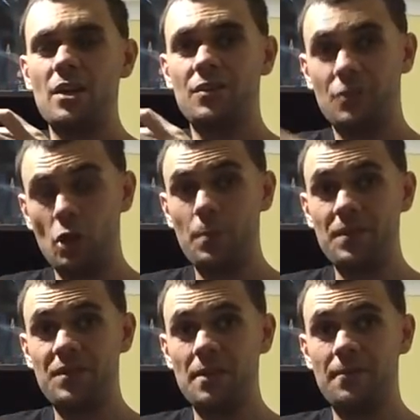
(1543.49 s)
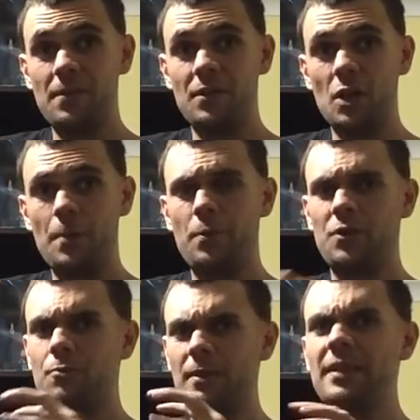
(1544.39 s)
scope and stuff on the top,
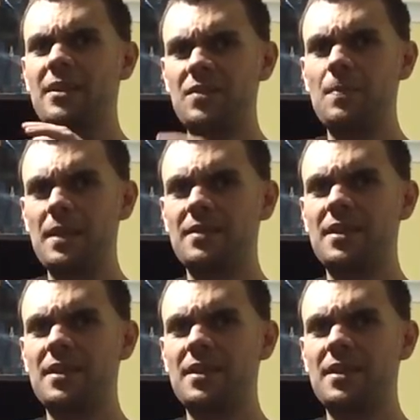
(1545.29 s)
which really does make